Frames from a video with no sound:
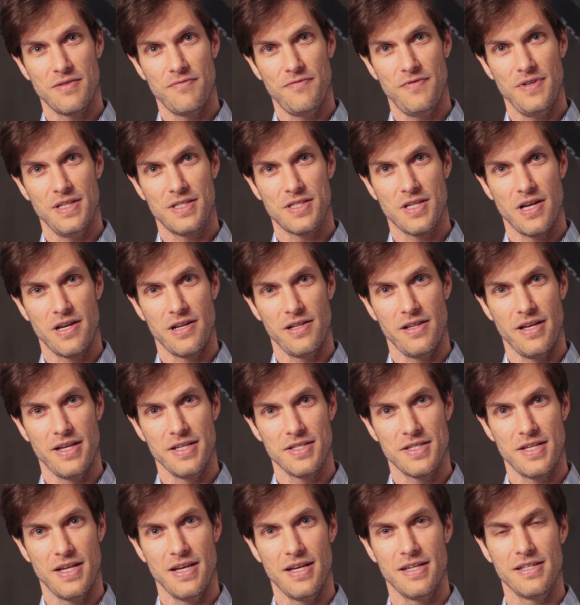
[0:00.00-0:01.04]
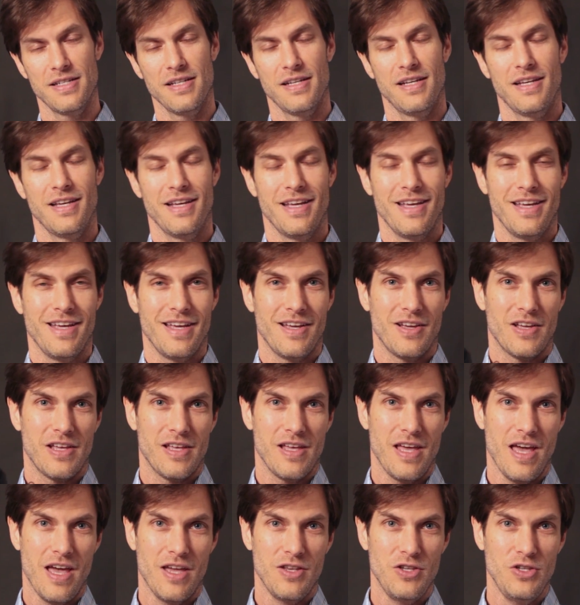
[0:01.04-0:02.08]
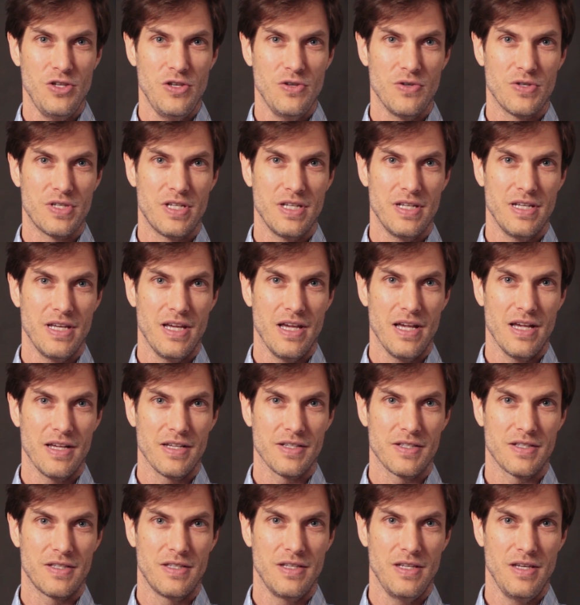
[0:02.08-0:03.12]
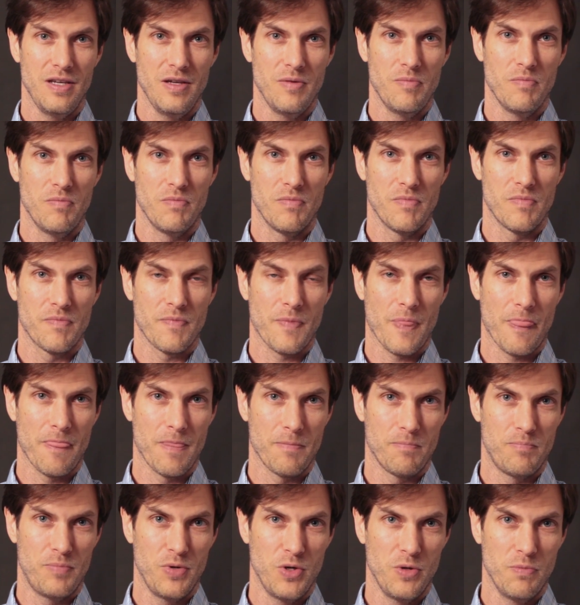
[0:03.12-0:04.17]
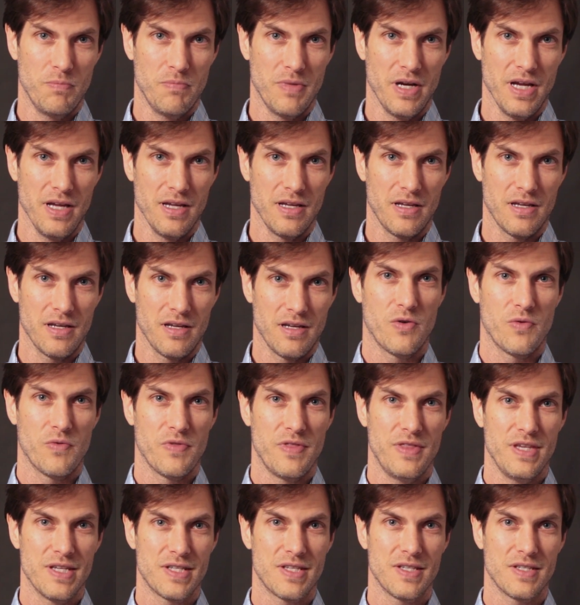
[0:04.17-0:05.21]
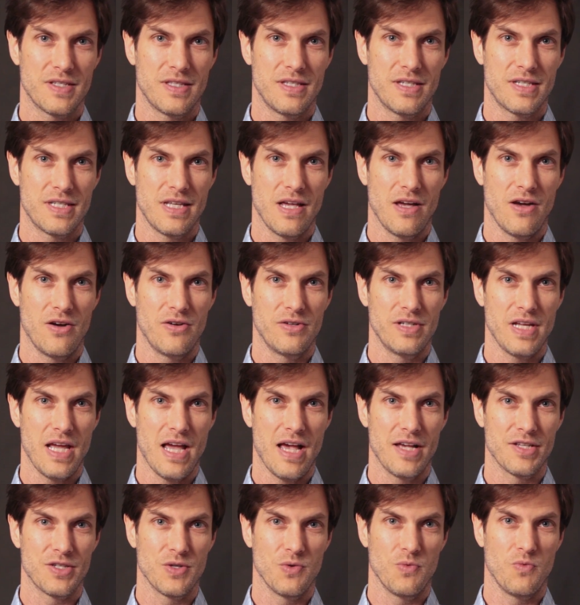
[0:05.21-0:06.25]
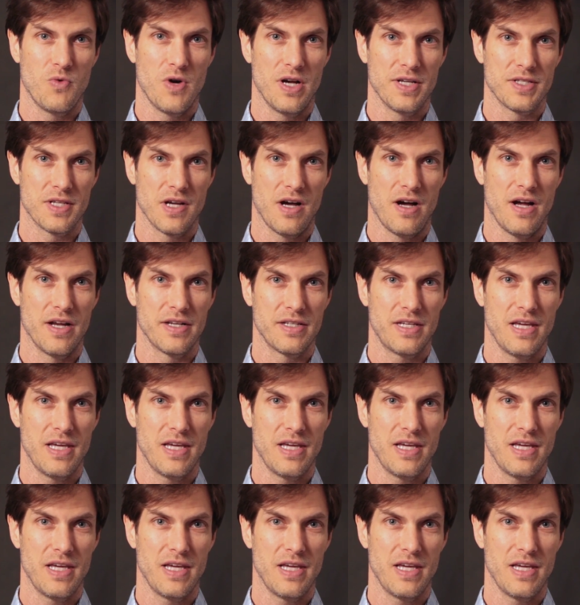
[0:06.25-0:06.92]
it fits on a light stand, and used it as the boom mic. This is the sound as it was on